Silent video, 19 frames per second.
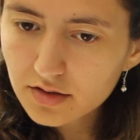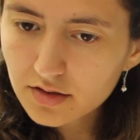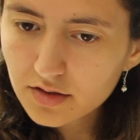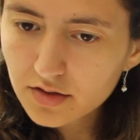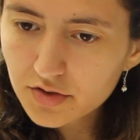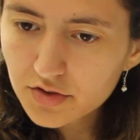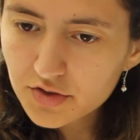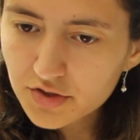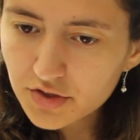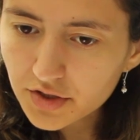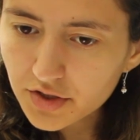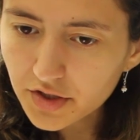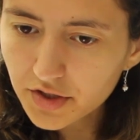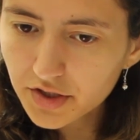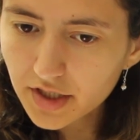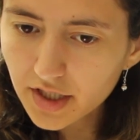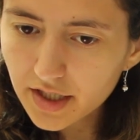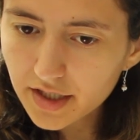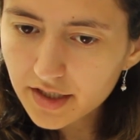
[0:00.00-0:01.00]
the sugar
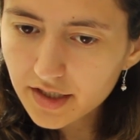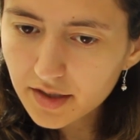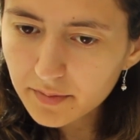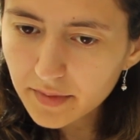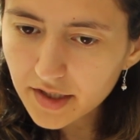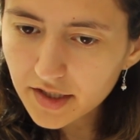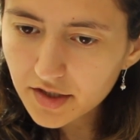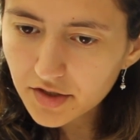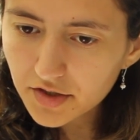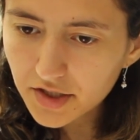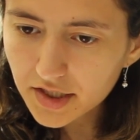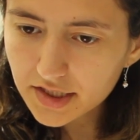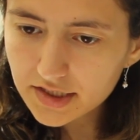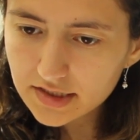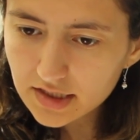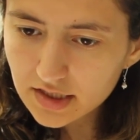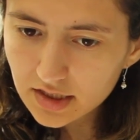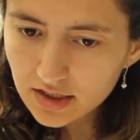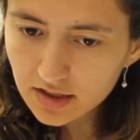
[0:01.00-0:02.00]
yet. Am I
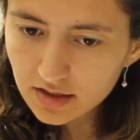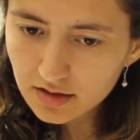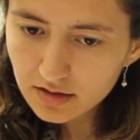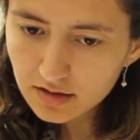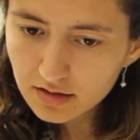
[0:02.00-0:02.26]
crazy?